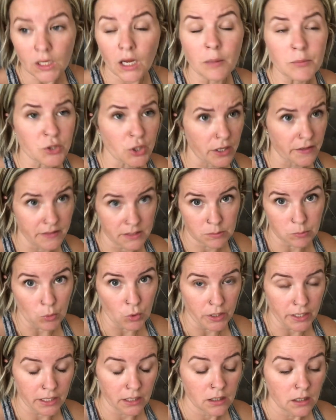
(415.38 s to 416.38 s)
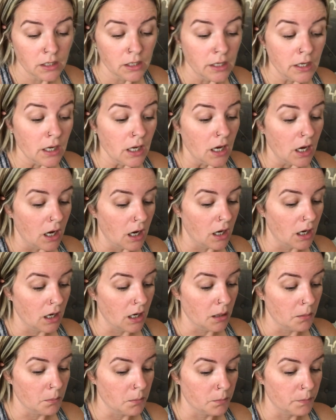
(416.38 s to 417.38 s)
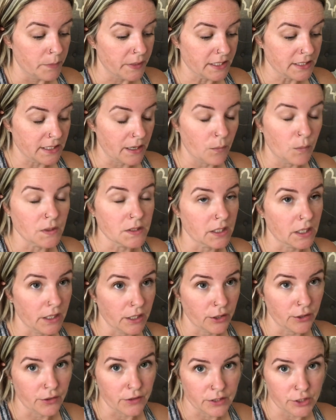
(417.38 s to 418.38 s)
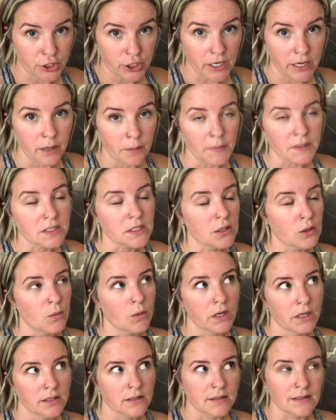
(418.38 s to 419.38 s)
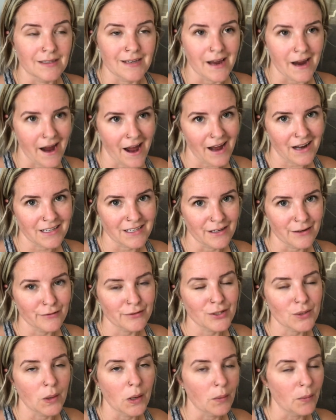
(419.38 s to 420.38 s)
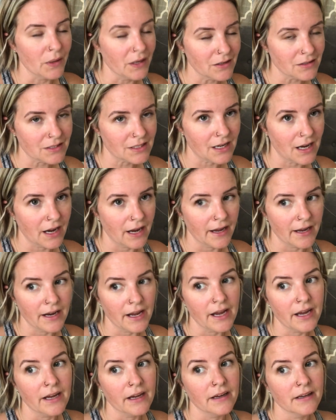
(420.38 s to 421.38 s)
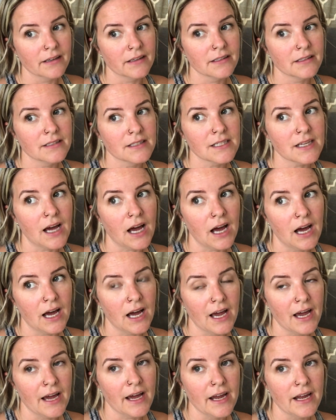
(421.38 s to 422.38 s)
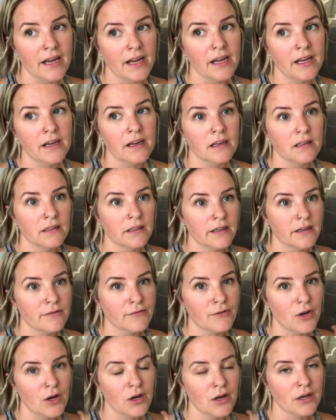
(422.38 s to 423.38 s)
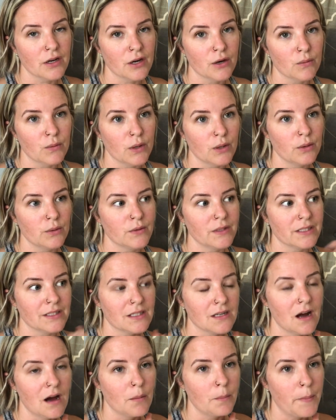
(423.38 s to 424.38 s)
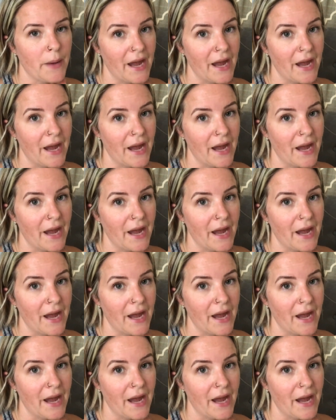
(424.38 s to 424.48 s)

I'm sorry, this morning, um, because I wasn't gonna go to the gym. I still wanted to stay active. So I went outside, and I live on a road that's not